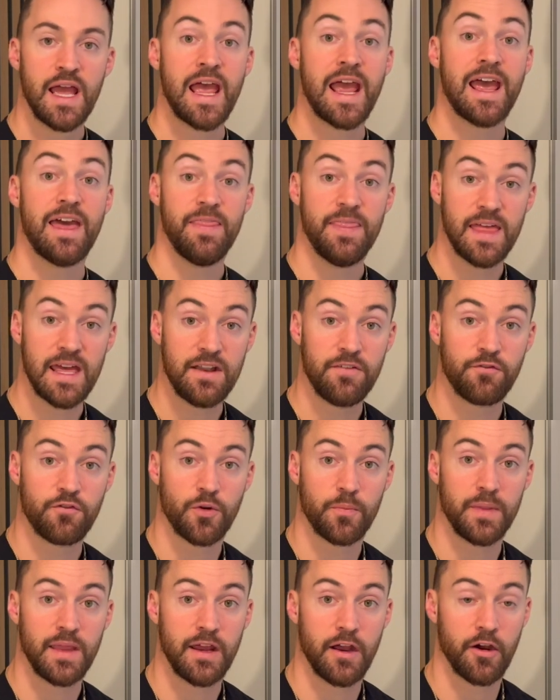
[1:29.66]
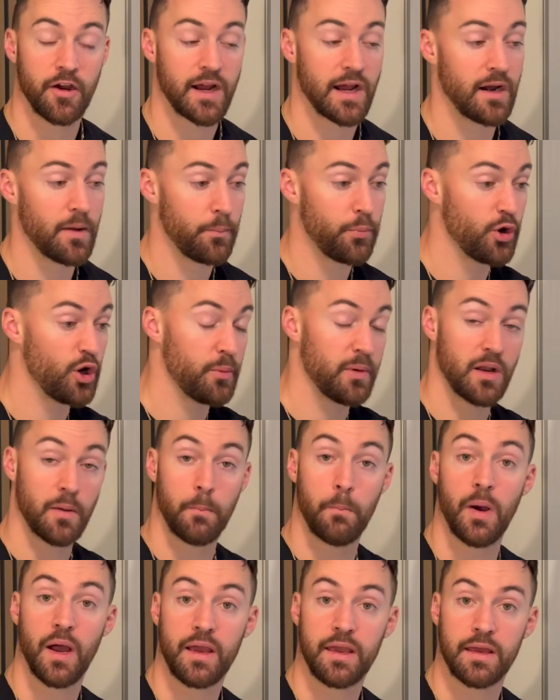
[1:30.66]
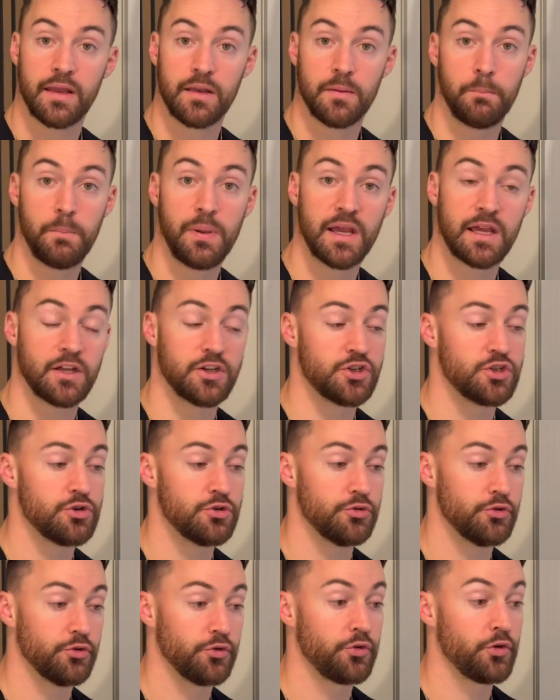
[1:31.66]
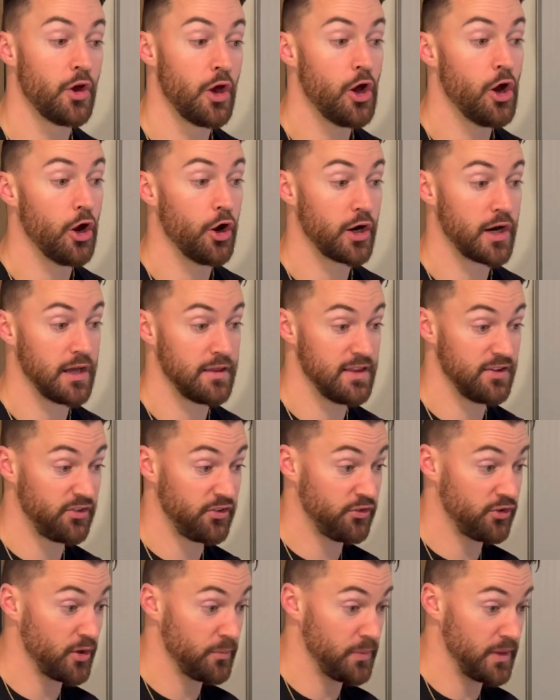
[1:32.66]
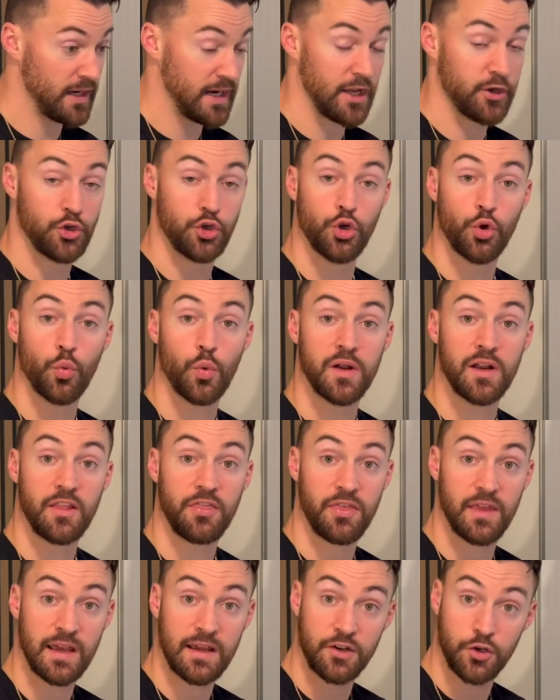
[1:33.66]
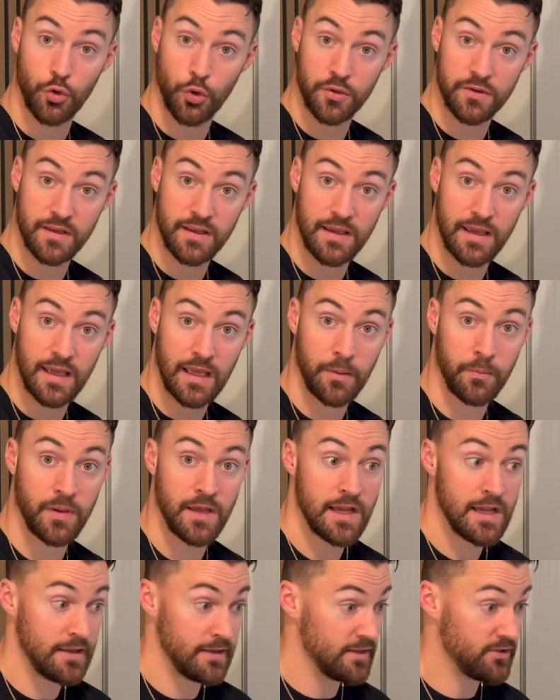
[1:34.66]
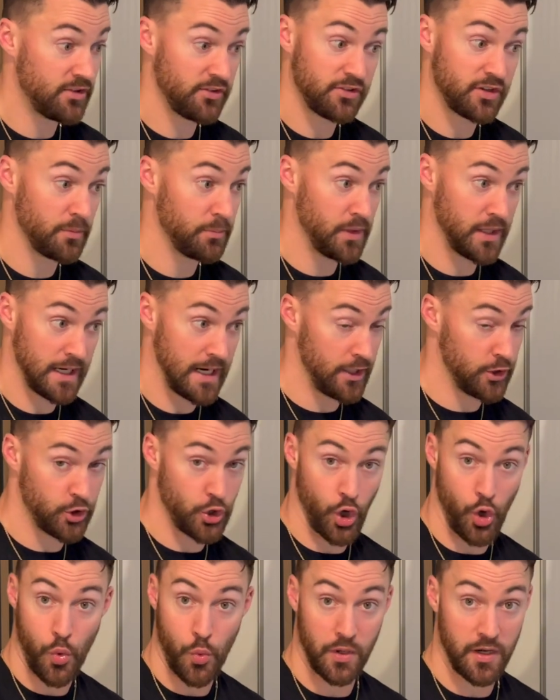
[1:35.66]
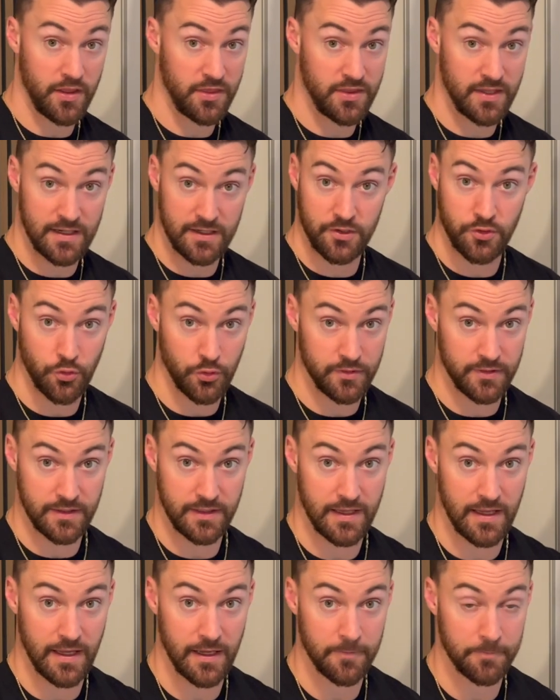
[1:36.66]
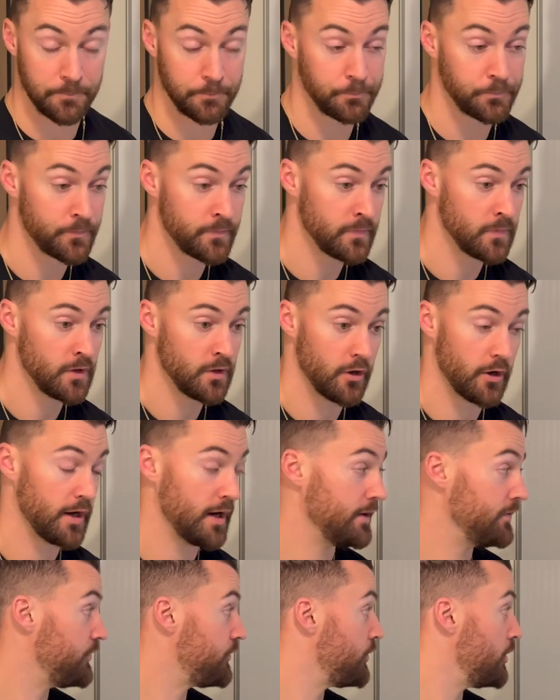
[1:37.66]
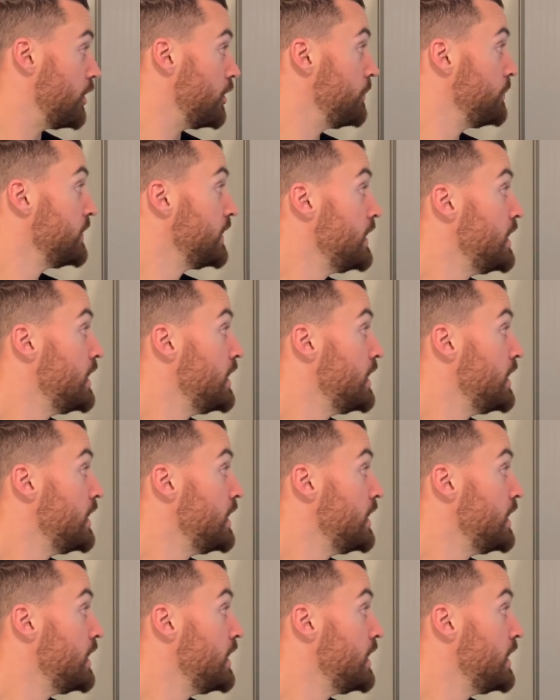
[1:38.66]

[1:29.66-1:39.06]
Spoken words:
And then from there, kind of put them in a bucket and pick and choose, okay, this is something I do want to think during the game. This is something I don't want to think during the game. All right, and so